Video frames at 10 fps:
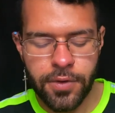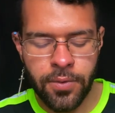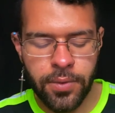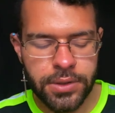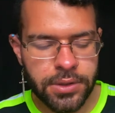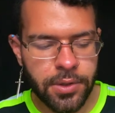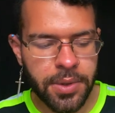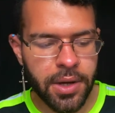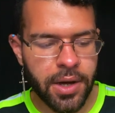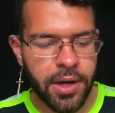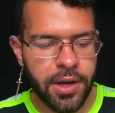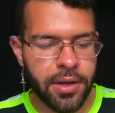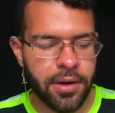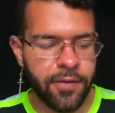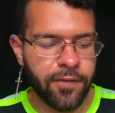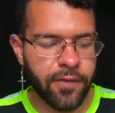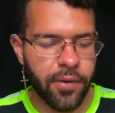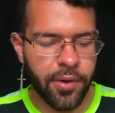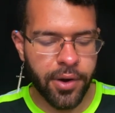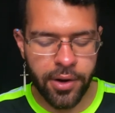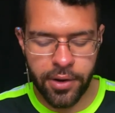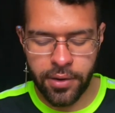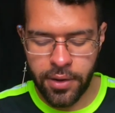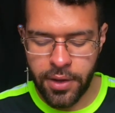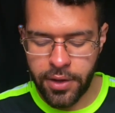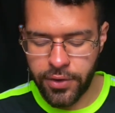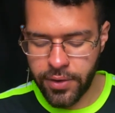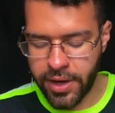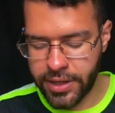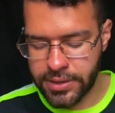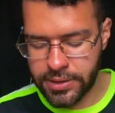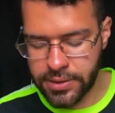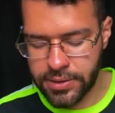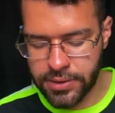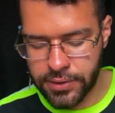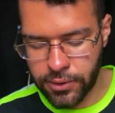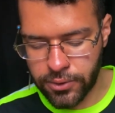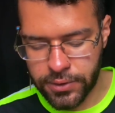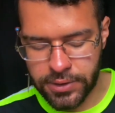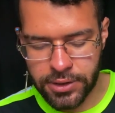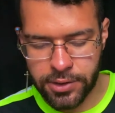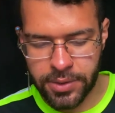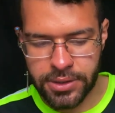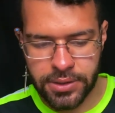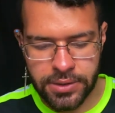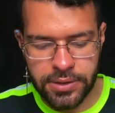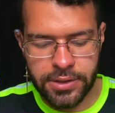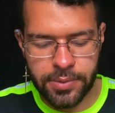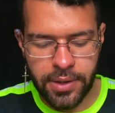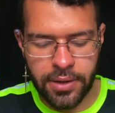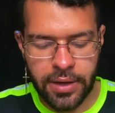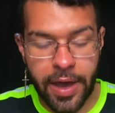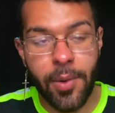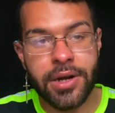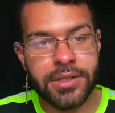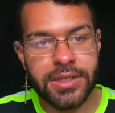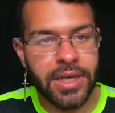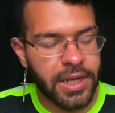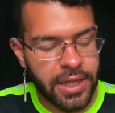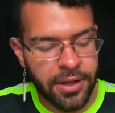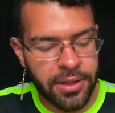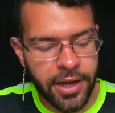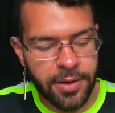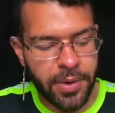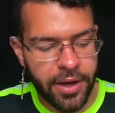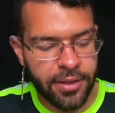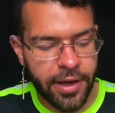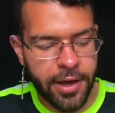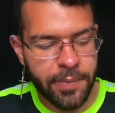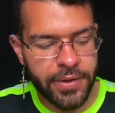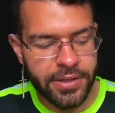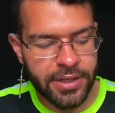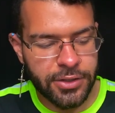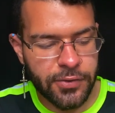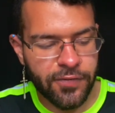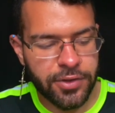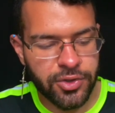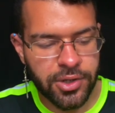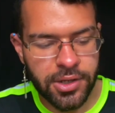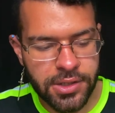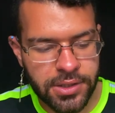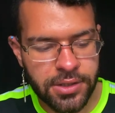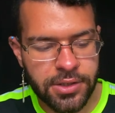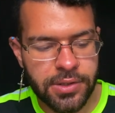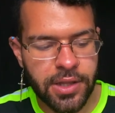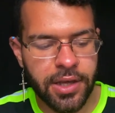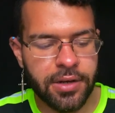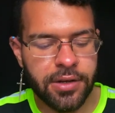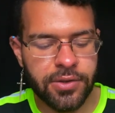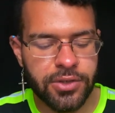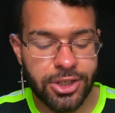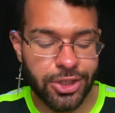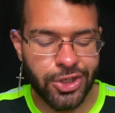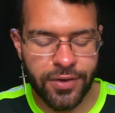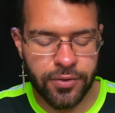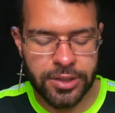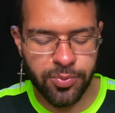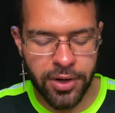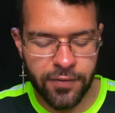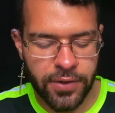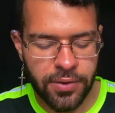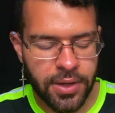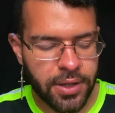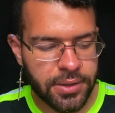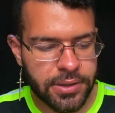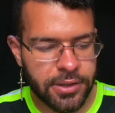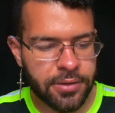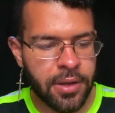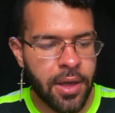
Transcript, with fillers: what's going on for your guys' social situations this week. I want to just kind of like glide by that because I do feel drawn just to do like another just general spread for you, Cancer.